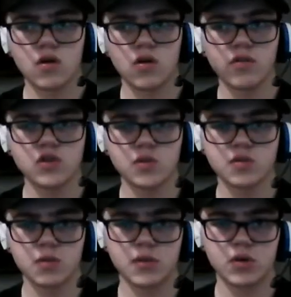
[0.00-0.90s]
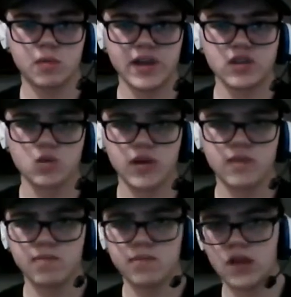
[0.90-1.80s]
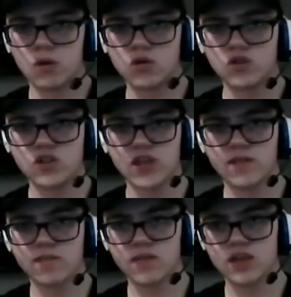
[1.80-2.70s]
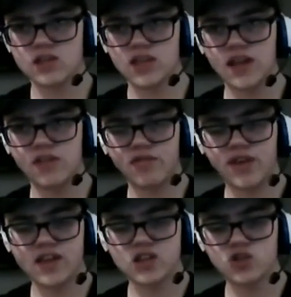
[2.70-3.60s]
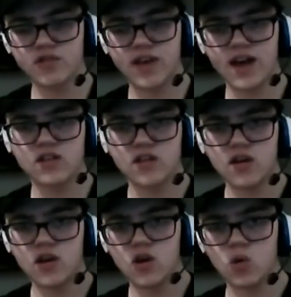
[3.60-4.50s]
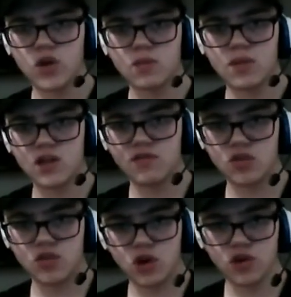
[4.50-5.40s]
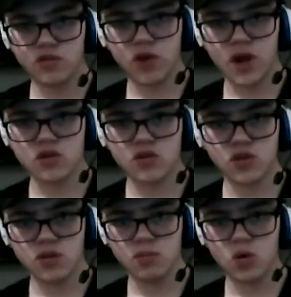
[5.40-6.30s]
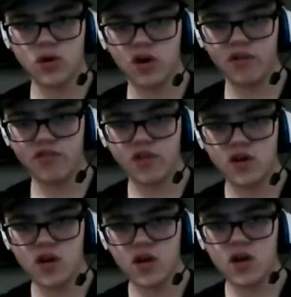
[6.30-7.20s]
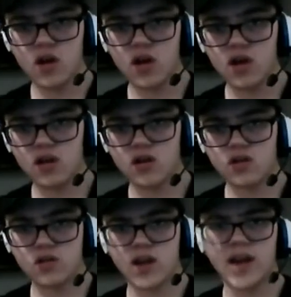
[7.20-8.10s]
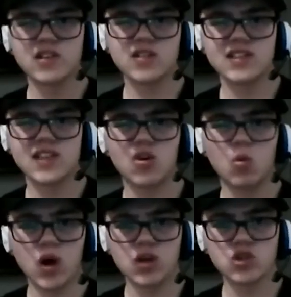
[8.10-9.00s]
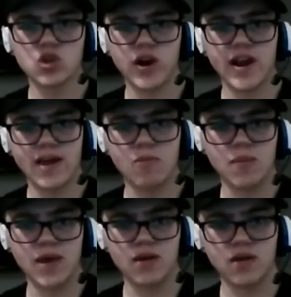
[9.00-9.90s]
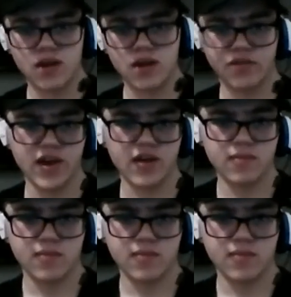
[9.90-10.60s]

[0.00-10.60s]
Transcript: obviously we spoke about your best win. Now, what would you say? Is there any fights you've had where you believe you could have won, you could have pulled it off? Like, let's say your worst regret in MMA in a fight.